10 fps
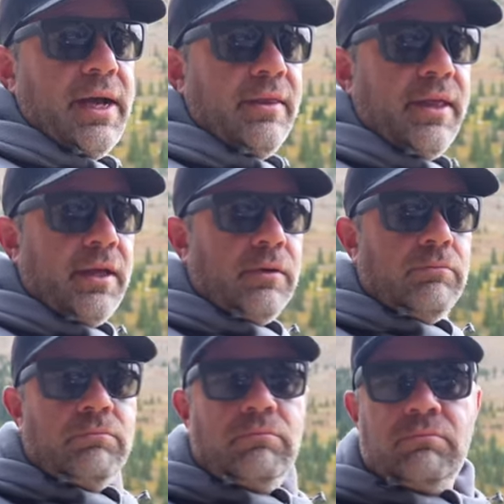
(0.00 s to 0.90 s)
and
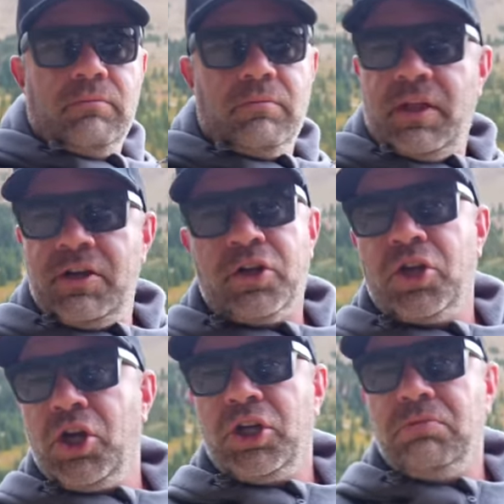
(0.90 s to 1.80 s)
then, then you're
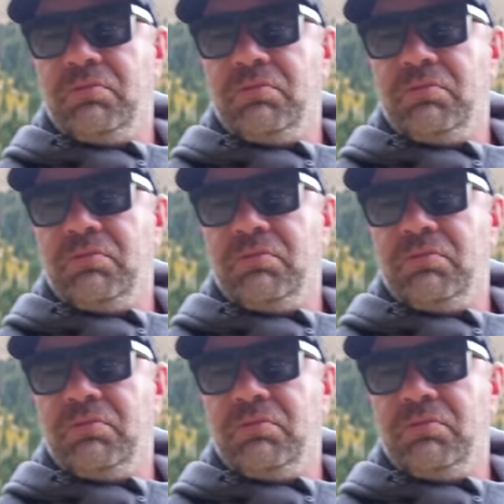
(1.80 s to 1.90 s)
good.